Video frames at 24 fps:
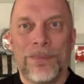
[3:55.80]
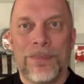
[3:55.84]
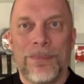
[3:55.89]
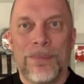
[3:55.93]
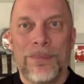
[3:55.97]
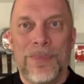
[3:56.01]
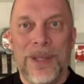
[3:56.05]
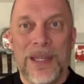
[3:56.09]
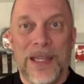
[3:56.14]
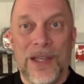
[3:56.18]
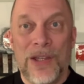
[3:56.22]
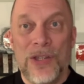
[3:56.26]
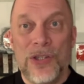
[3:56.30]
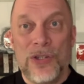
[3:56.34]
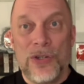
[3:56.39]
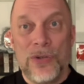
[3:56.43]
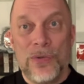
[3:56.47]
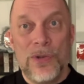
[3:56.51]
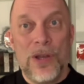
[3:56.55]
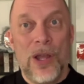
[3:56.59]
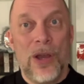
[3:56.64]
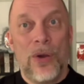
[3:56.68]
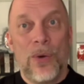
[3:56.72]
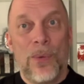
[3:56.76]
because
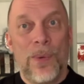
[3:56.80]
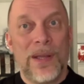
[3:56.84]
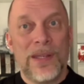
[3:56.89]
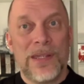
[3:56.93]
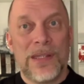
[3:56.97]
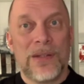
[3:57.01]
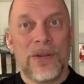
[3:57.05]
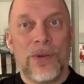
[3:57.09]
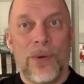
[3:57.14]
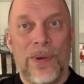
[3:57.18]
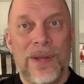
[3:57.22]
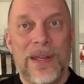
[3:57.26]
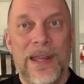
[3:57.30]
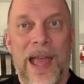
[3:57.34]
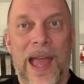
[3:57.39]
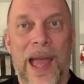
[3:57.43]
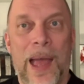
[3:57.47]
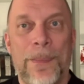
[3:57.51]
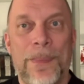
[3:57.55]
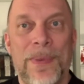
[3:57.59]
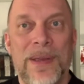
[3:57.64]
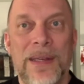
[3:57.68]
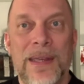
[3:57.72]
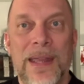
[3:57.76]
you know what's going to
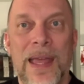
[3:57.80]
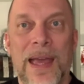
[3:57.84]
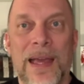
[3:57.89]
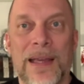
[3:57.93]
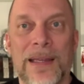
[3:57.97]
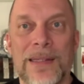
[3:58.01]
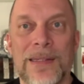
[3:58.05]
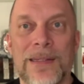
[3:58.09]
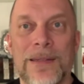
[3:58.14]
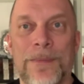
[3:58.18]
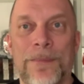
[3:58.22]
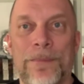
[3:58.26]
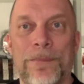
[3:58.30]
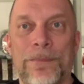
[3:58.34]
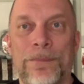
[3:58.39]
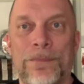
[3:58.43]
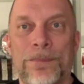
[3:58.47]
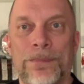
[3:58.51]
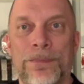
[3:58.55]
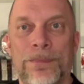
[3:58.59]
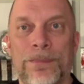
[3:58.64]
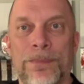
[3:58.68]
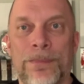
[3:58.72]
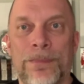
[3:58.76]
happen next.
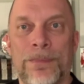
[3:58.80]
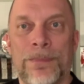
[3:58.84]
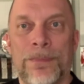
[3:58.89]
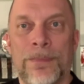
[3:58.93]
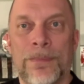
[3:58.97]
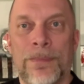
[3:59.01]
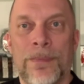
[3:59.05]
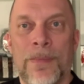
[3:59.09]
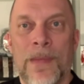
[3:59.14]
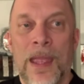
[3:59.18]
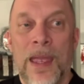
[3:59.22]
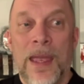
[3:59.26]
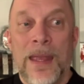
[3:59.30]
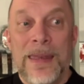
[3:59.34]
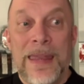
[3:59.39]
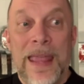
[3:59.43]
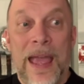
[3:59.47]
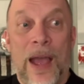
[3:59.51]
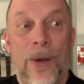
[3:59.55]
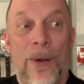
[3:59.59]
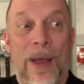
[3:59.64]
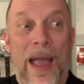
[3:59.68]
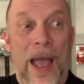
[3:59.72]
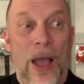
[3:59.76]

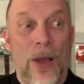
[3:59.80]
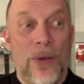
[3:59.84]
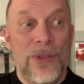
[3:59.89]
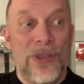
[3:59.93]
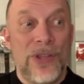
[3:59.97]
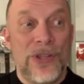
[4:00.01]
Now, how the